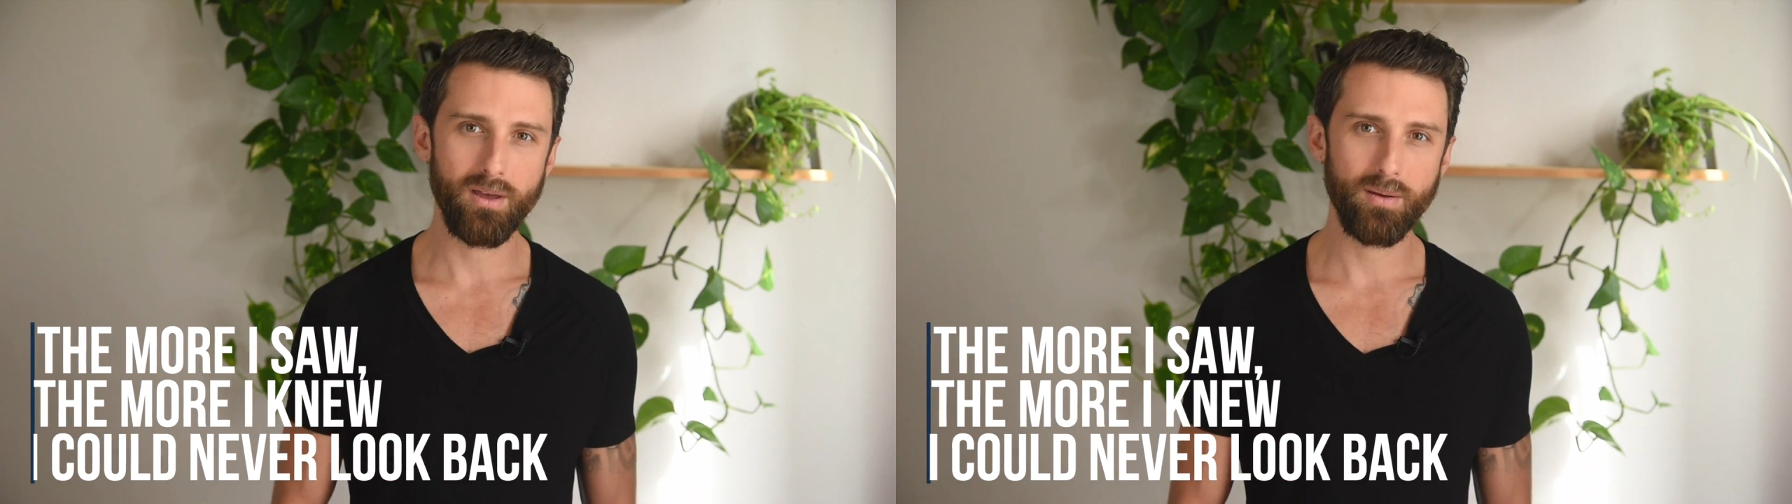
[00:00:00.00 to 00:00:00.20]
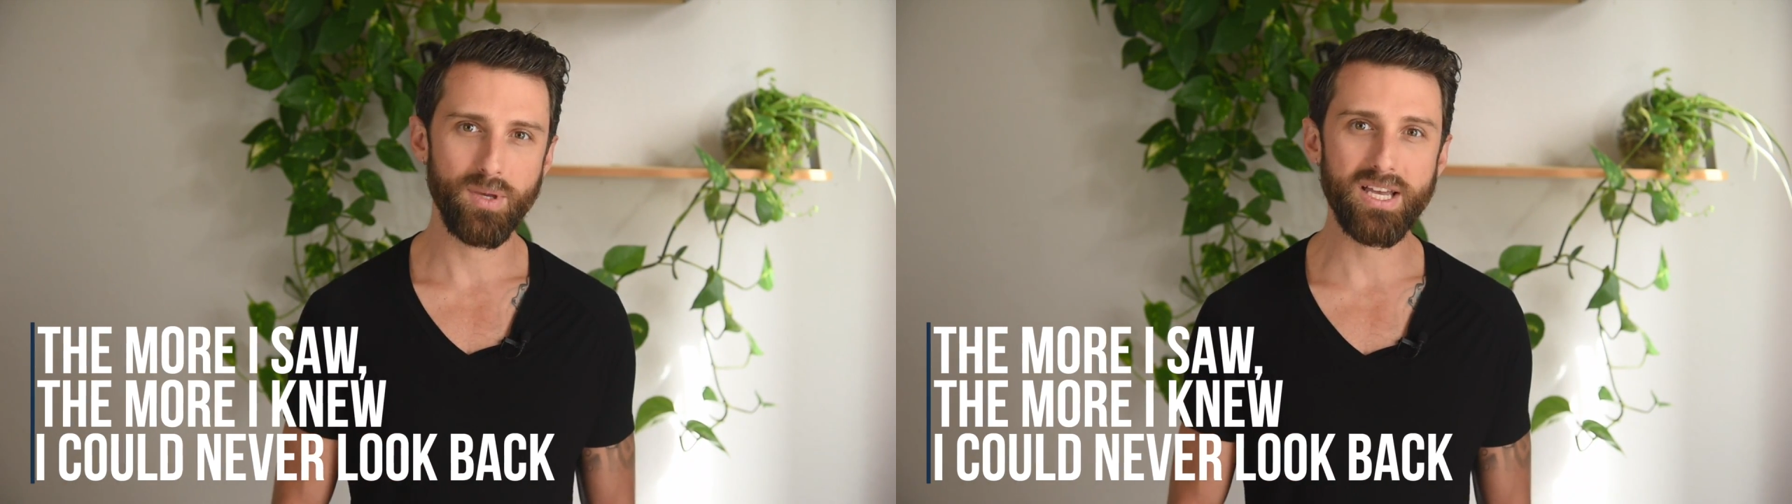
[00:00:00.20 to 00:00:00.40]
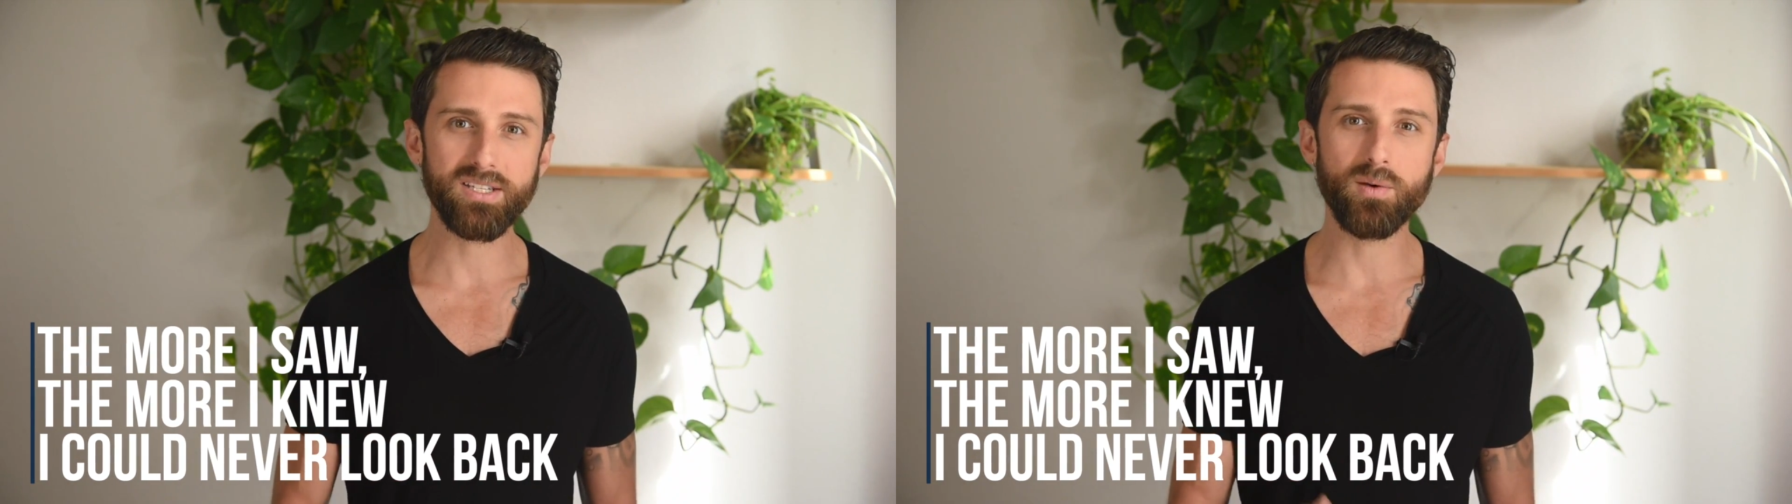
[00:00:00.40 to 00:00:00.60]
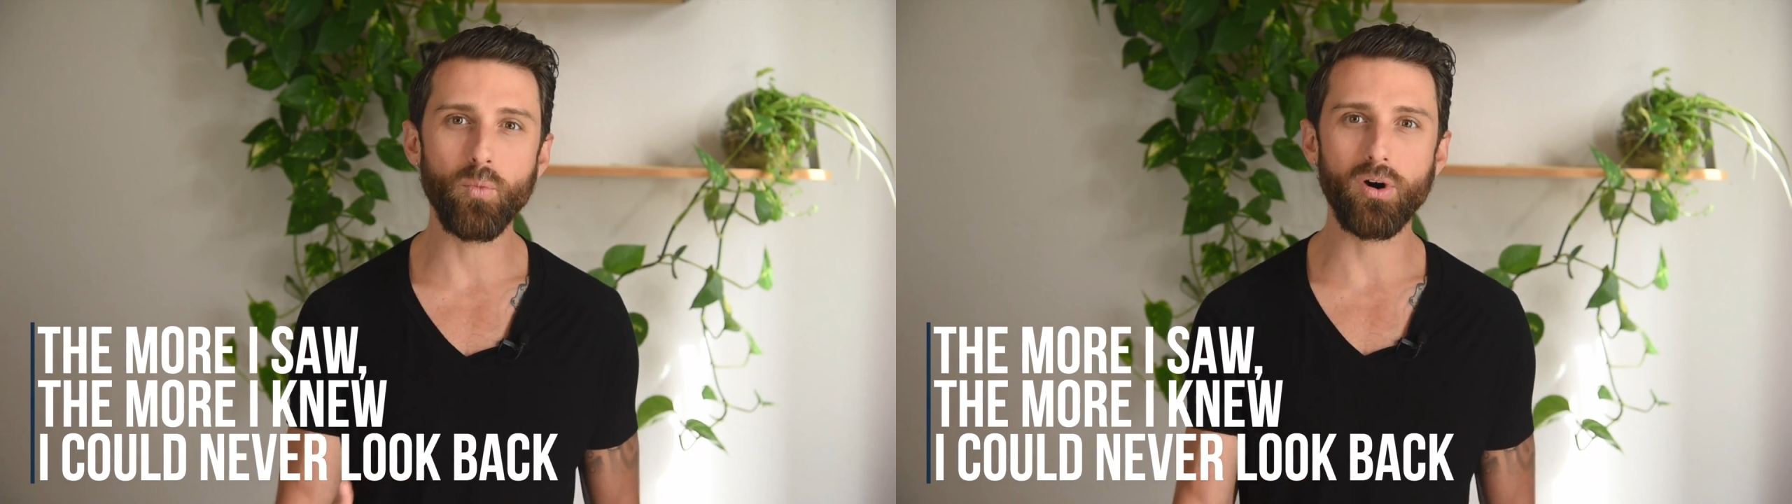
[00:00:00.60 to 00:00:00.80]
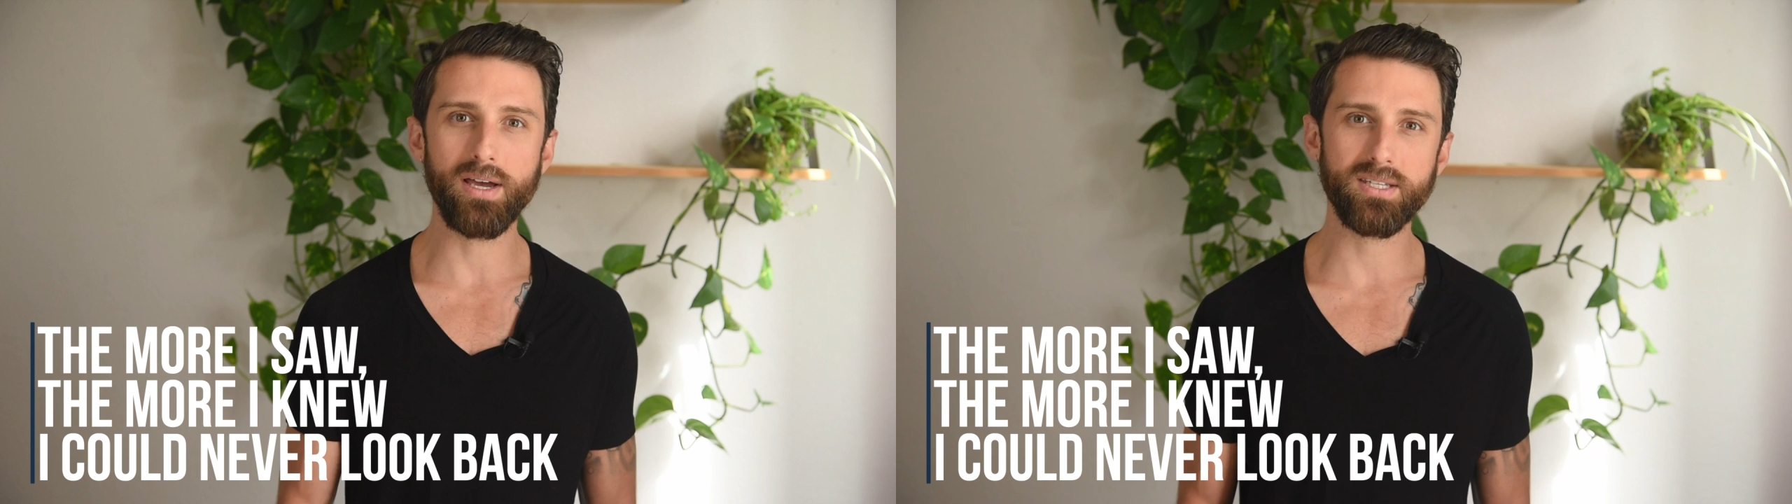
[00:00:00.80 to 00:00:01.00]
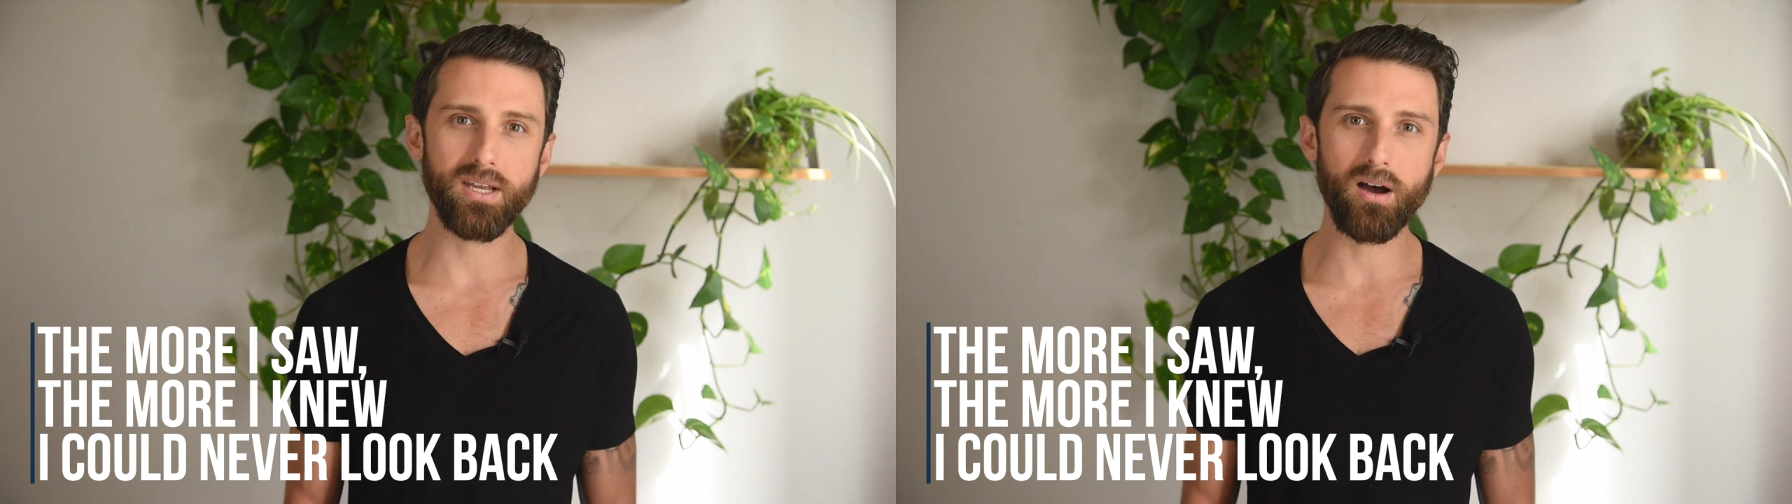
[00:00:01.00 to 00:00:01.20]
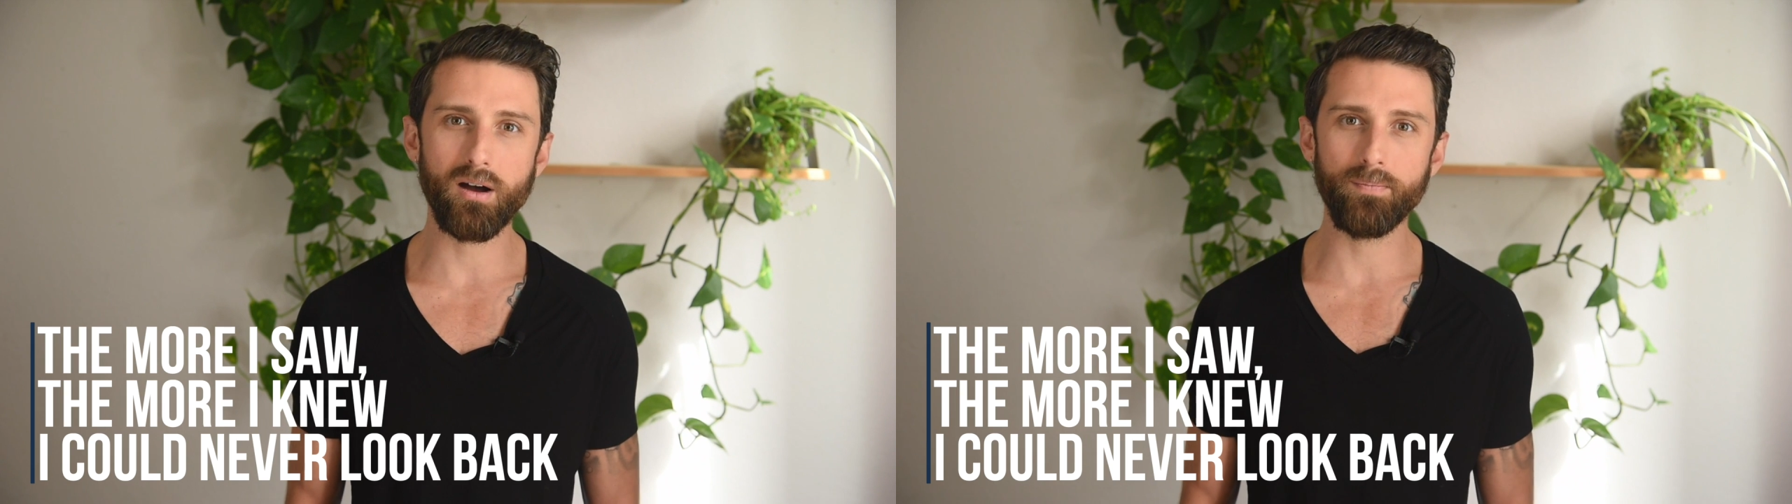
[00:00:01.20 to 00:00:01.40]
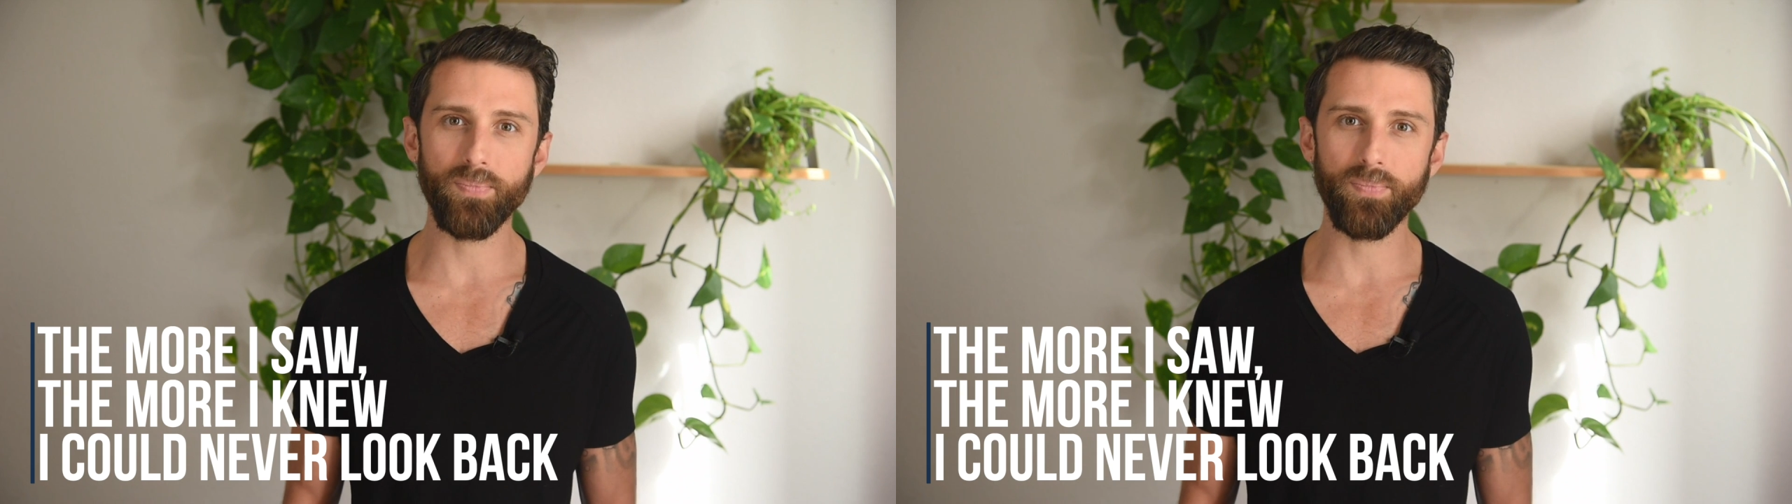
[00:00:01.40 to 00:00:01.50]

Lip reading: Because the more I saw,